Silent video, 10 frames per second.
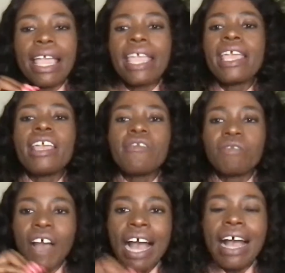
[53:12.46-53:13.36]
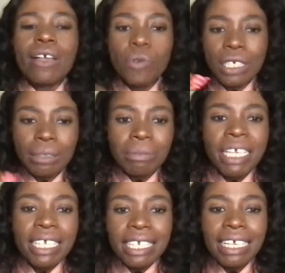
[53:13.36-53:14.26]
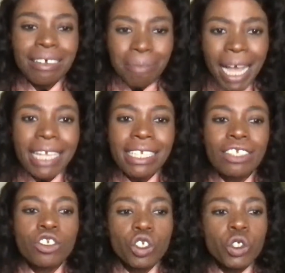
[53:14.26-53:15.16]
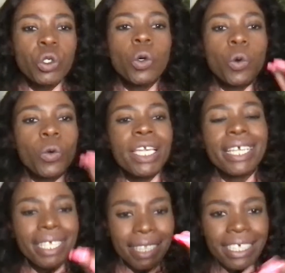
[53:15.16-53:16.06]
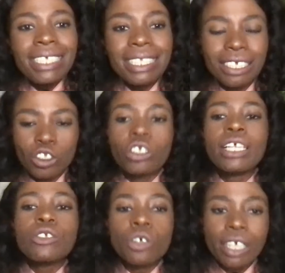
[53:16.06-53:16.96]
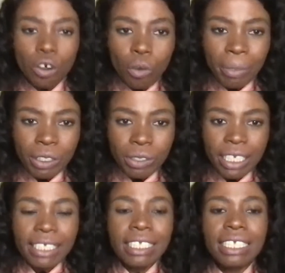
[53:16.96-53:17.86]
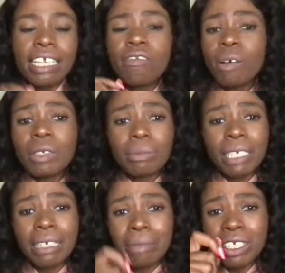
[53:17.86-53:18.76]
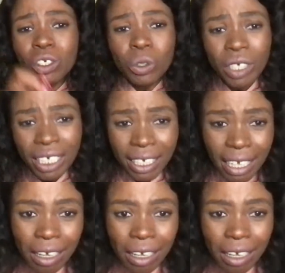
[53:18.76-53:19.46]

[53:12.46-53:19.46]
if I was making money doing these things, so then you're going to go back to the list and say, if I was making money talking,